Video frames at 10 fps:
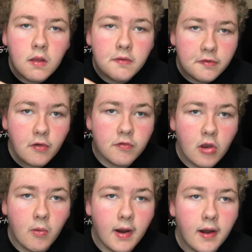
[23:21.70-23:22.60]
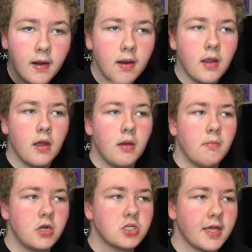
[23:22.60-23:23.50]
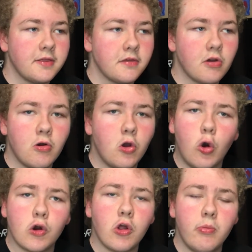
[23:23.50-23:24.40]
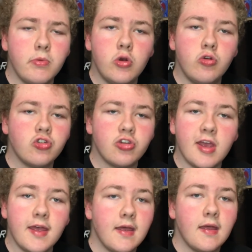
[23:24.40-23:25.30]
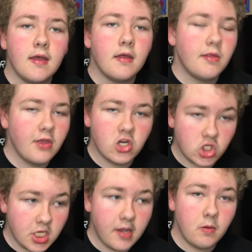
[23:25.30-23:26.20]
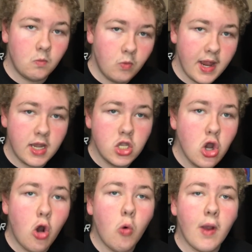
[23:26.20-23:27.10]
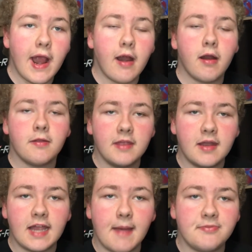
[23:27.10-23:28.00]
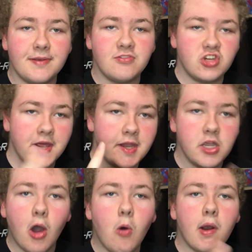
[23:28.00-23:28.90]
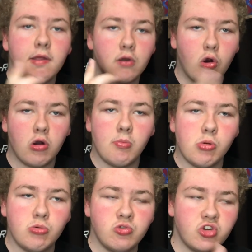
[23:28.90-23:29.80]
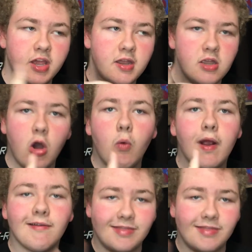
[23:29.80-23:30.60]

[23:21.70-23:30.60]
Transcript: This goes nowhere. Much like this whole Coral Moon shit, this shit went nowhere. The adoptive shit, nowhere. The Coral Moon shit, nowhere.